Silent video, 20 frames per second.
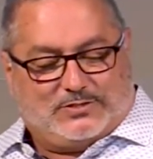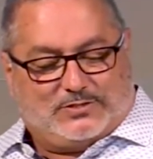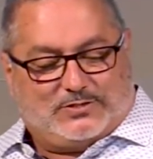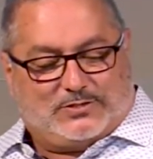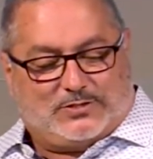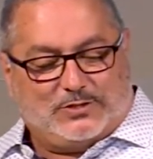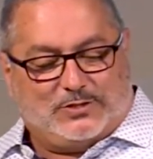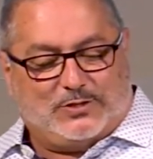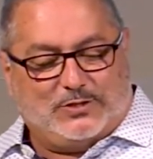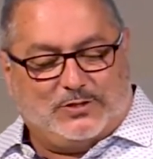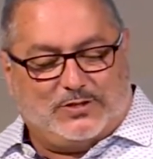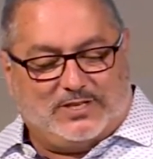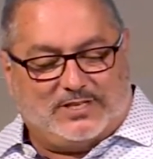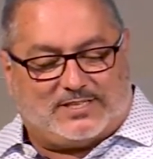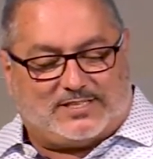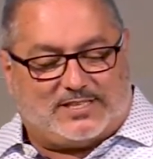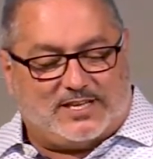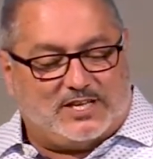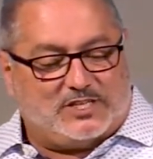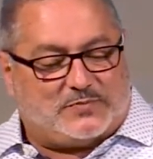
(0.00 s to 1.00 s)
to do
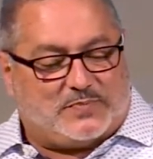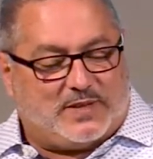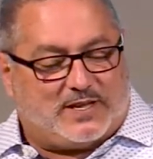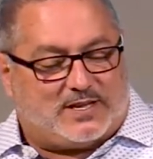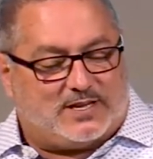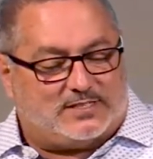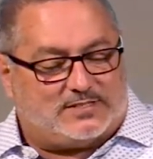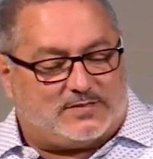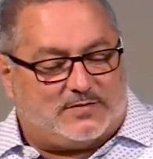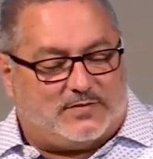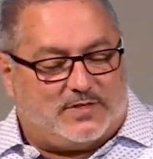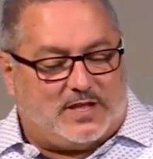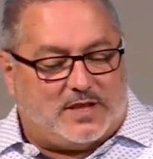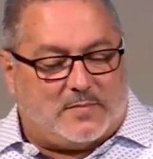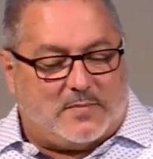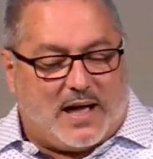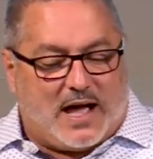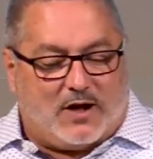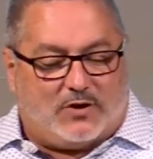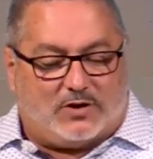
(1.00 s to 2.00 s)
these things because of the
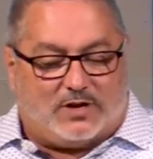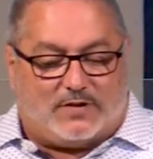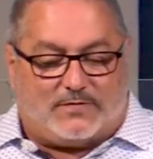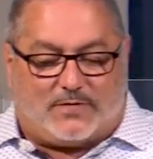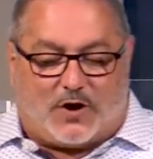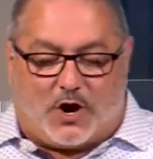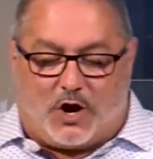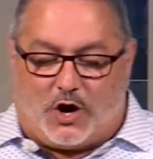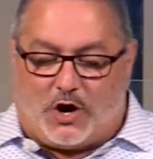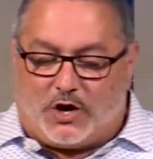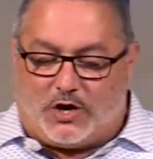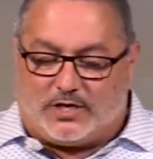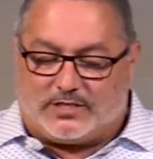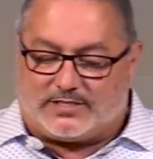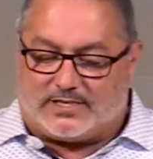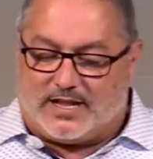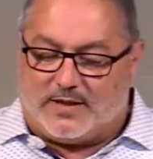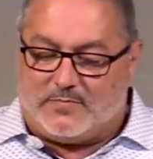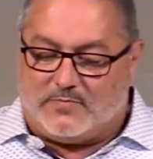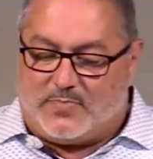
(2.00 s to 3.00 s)
amount of hurt
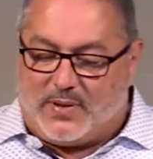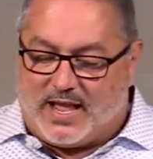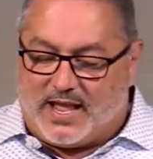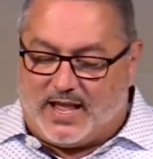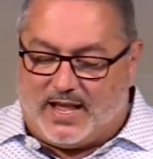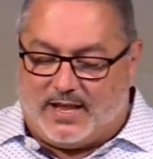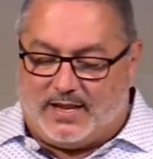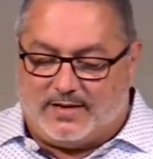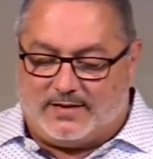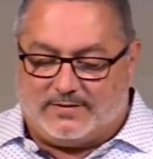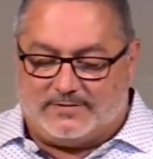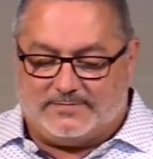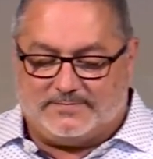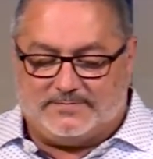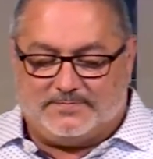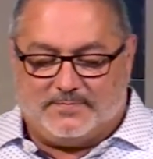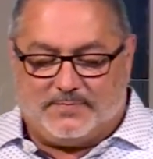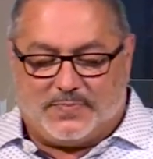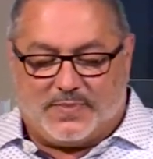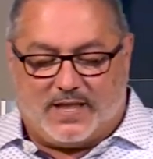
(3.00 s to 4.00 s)
and pain
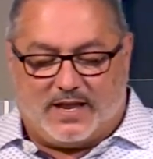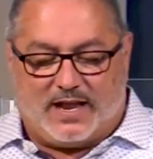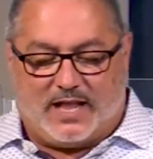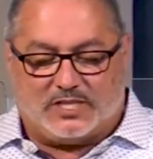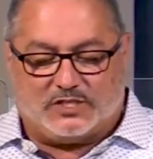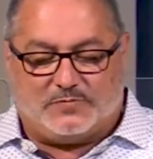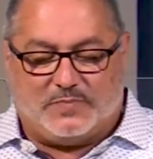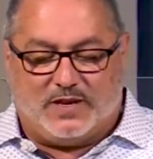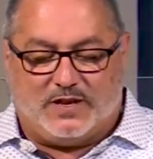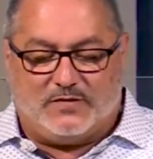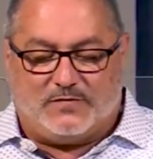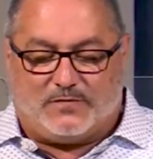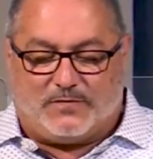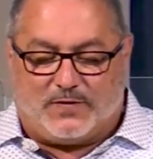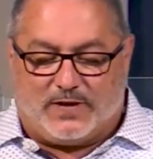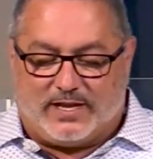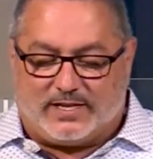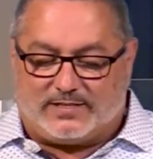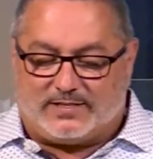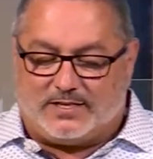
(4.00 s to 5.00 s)
that has been
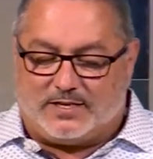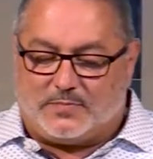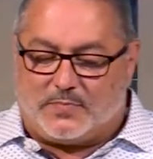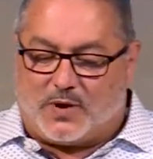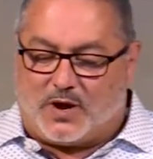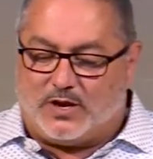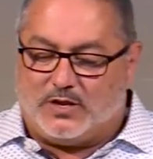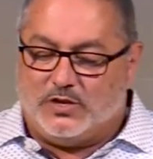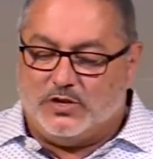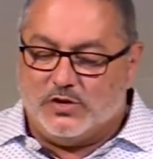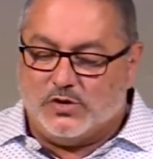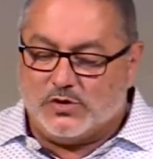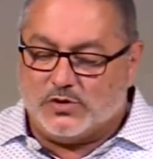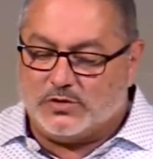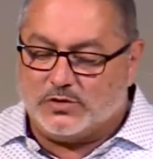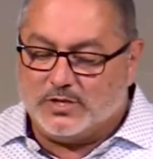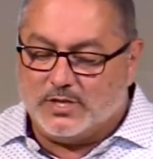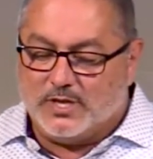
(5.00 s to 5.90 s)
inflicted upon you.